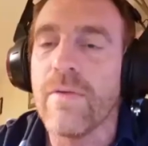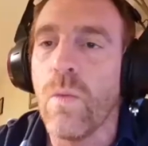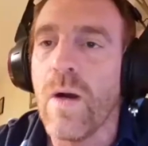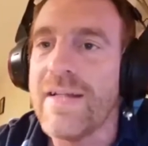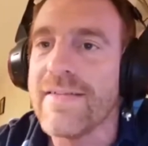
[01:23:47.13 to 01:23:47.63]

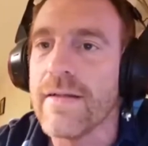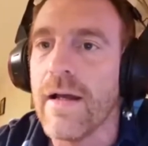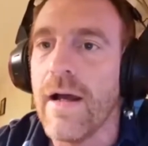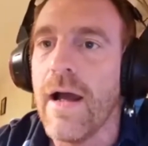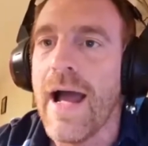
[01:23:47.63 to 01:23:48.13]
waste
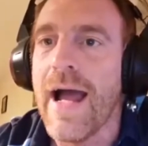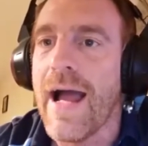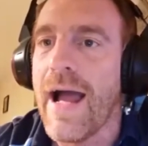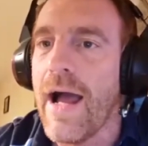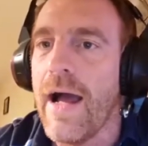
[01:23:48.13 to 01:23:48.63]

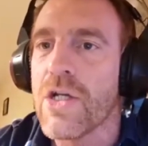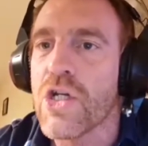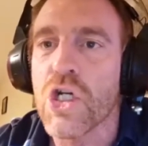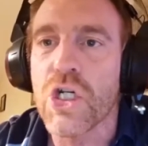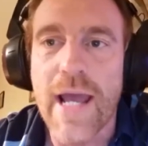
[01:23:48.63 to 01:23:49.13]
a
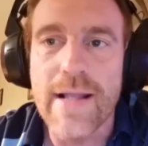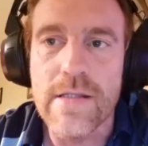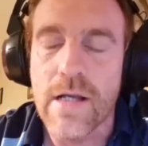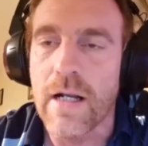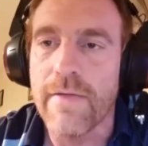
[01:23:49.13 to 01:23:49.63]
shed
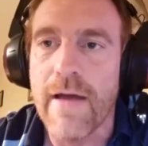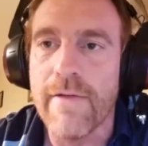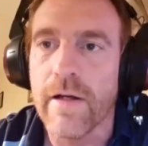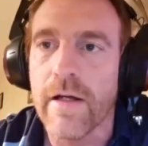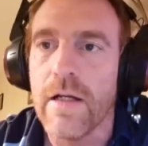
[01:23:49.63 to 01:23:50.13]
ton of
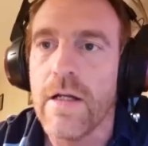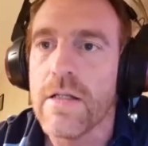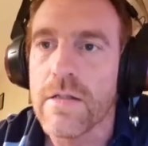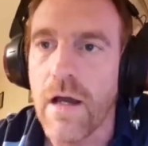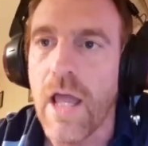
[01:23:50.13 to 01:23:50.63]
effort,
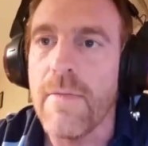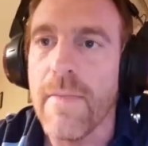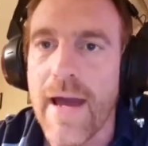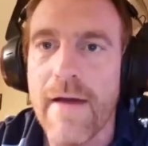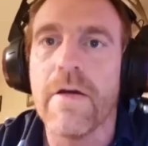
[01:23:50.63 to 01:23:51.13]
time,
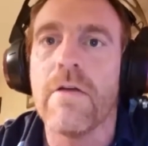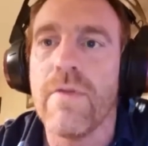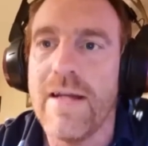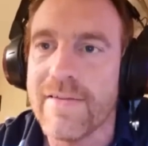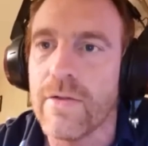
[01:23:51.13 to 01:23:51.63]
effort,
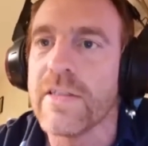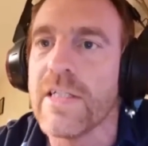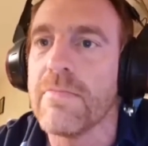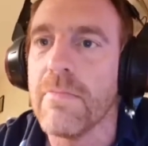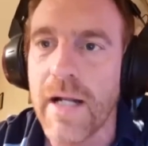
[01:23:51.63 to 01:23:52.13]

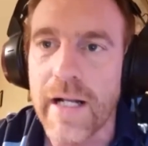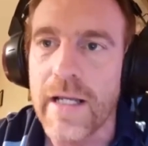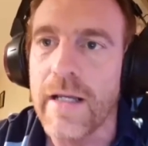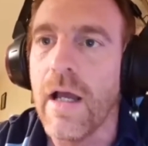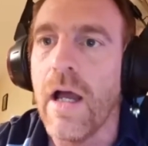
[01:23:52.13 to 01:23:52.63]
resources, money.